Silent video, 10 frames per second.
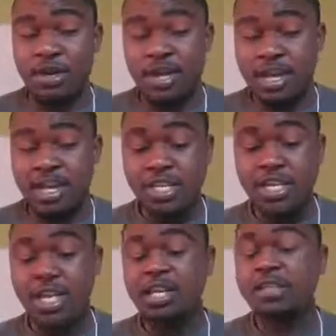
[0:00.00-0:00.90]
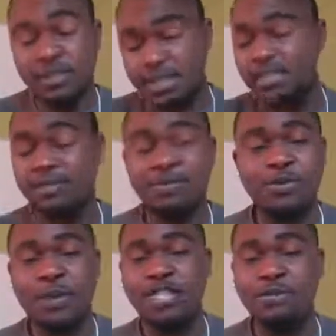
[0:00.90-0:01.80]
initially just a few
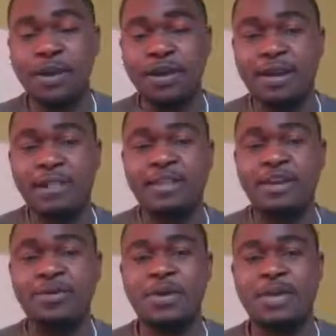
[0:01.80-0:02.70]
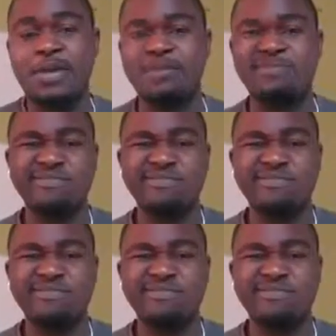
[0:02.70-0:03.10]
weeks back. I think we